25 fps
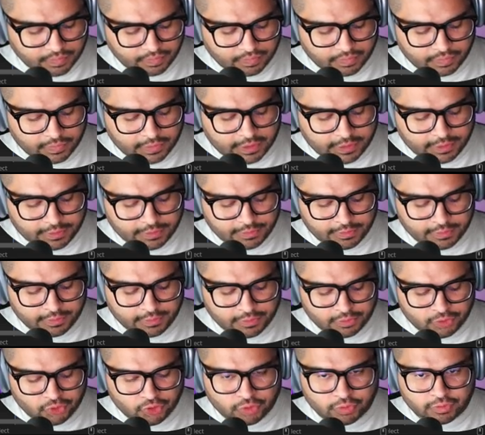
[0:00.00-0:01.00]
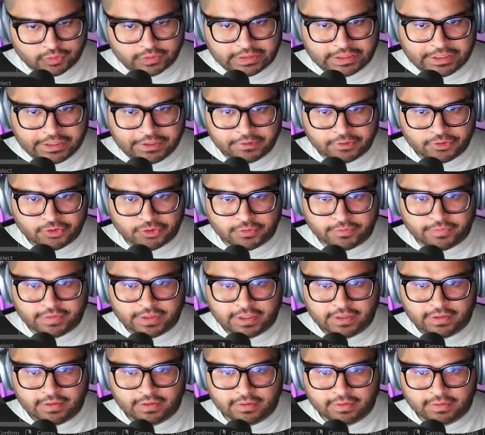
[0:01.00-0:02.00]
Then do Control C, Control
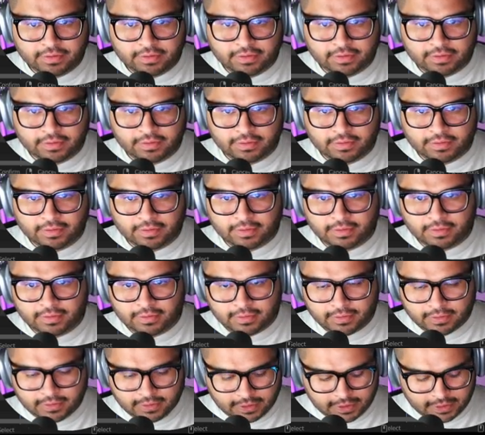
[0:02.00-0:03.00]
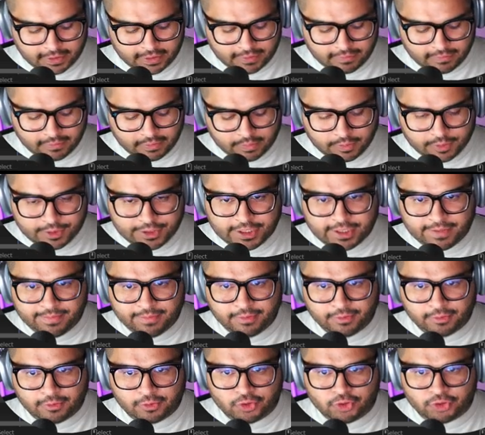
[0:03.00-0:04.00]
V, and then one more time,
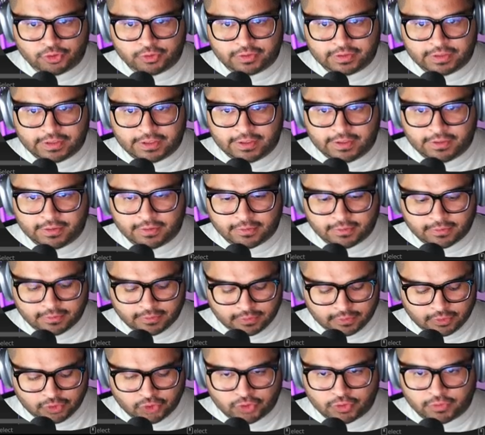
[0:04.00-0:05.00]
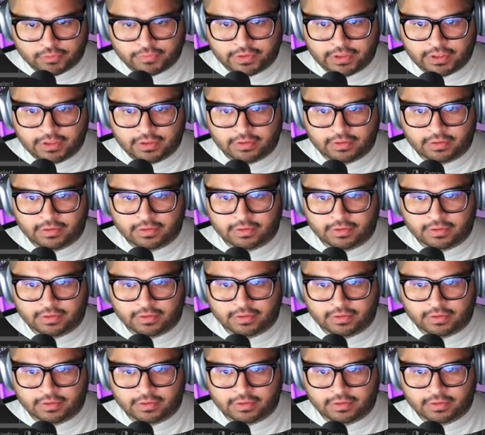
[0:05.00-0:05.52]
Control C, Control V.